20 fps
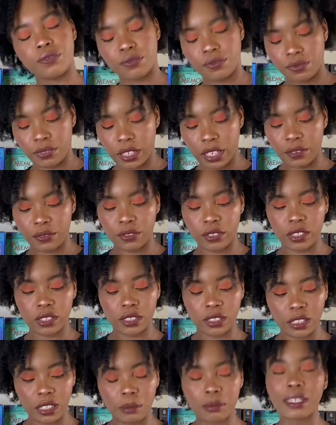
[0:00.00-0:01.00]
fake first
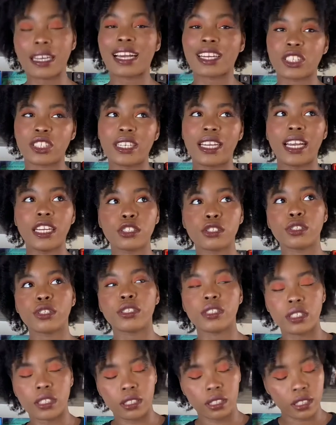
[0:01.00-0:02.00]
name that actually has
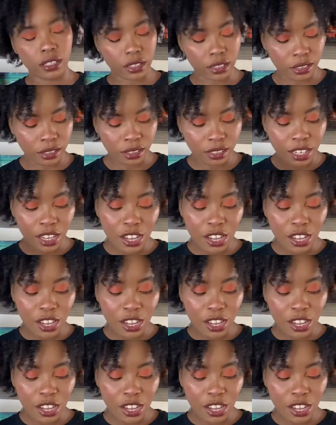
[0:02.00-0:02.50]
13 letters.